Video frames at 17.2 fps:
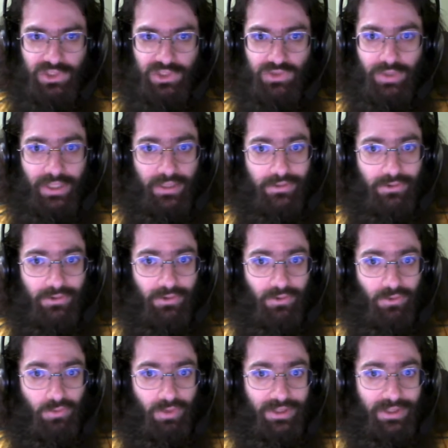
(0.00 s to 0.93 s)
I didn't
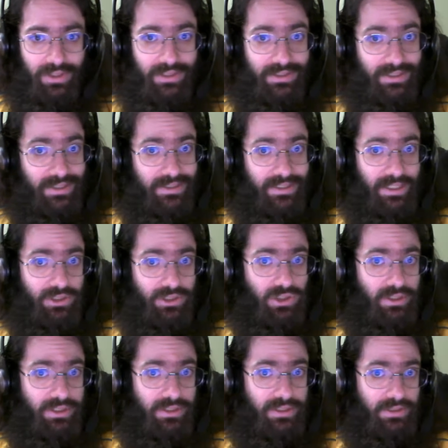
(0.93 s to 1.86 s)
know what the sync
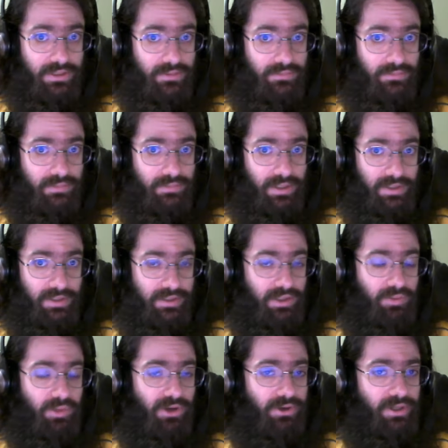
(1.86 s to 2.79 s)
schedule is and the
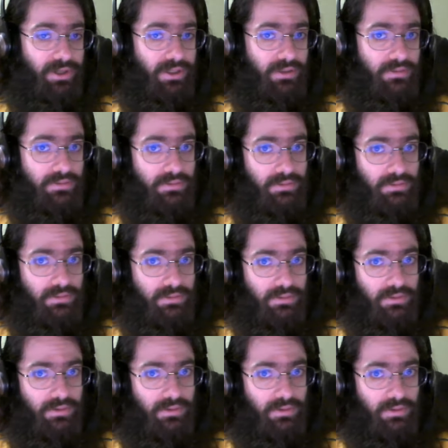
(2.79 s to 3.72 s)
sync period.
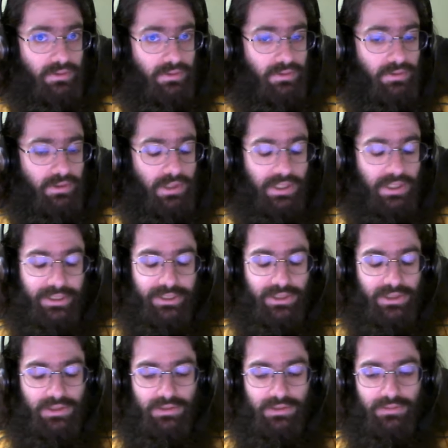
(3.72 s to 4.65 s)
I
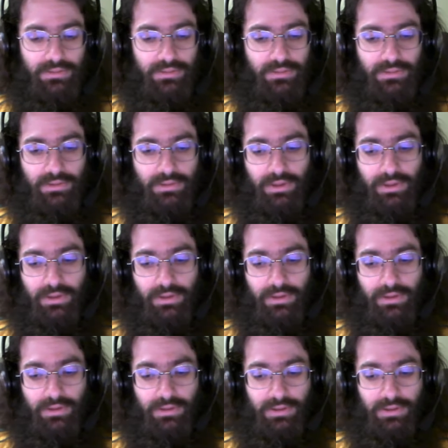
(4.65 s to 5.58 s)
just
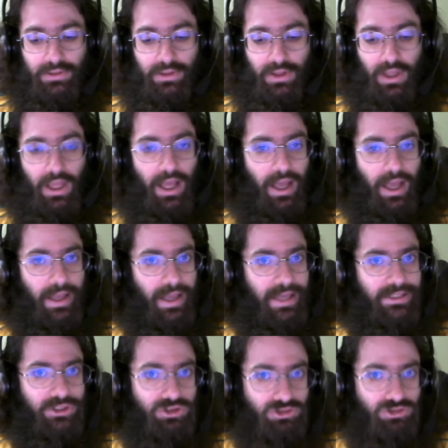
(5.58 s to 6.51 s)
I
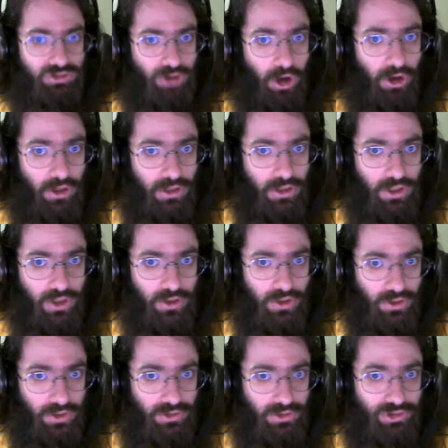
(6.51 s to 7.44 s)
had a strong
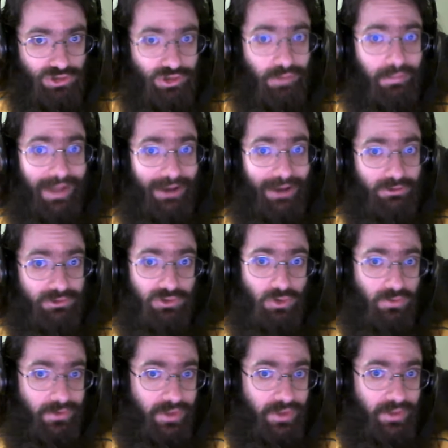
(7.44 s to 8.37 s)
urge to mouse
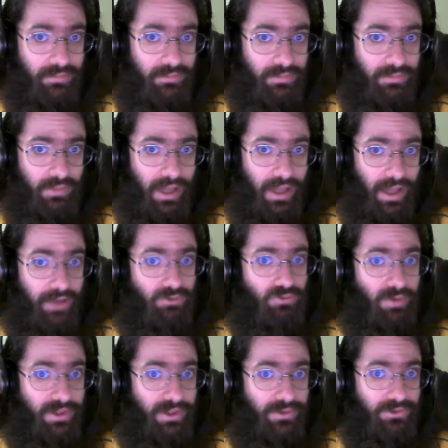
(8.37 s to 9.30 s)
over them
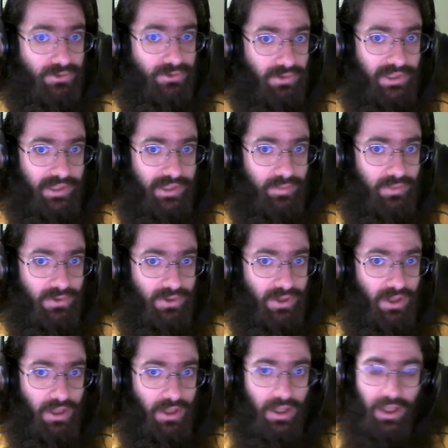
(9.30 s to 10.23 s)
and read the tooltip,
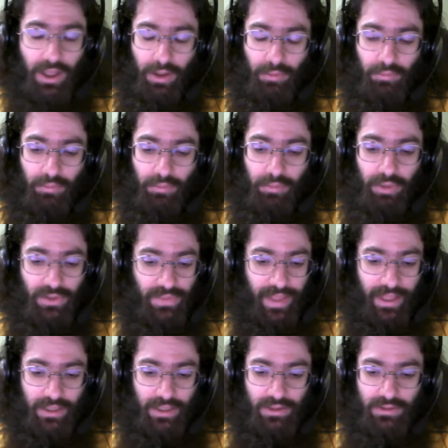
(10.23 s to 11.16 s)
but
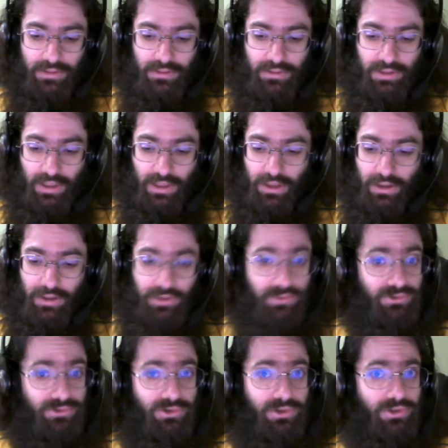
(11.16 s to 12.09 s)
that
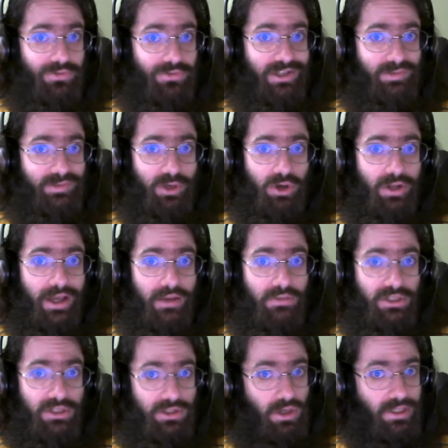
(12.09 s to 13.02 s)
user interface
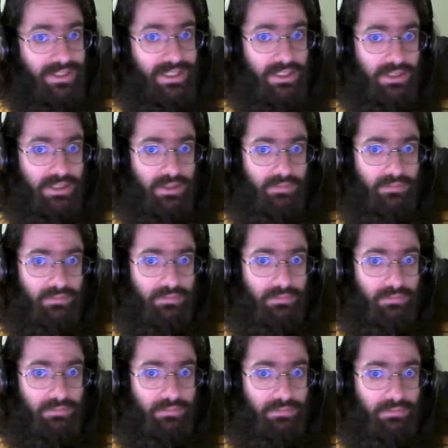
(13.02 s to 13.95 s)
paradigm does not exist
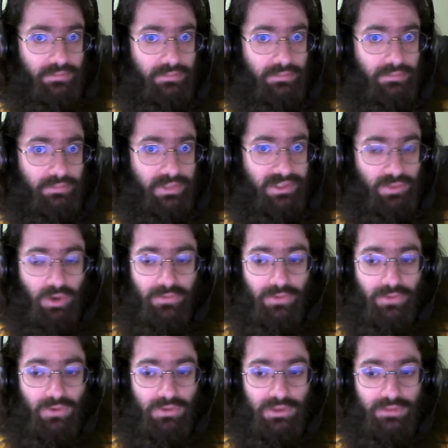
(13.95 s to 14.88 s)
in
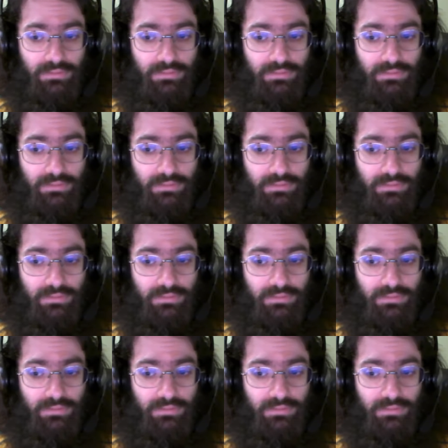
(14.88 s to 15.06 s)
smartphones.